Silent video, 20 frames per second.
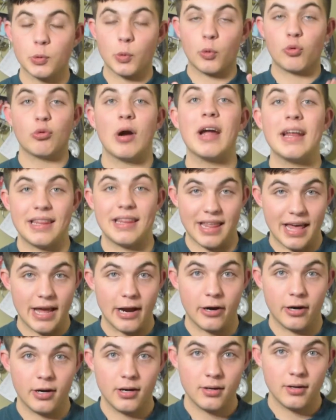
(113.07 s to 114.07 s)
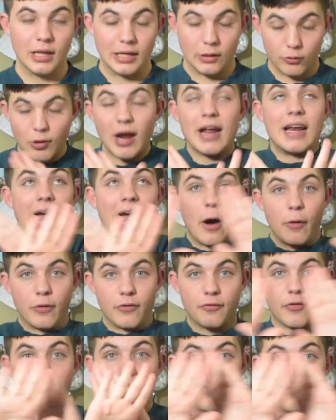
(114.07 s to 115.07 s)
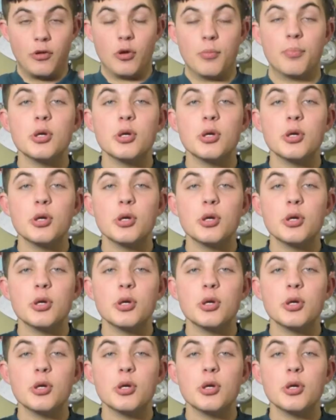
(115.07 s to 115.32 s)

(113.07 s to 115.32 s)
were right there, like right out in front of you.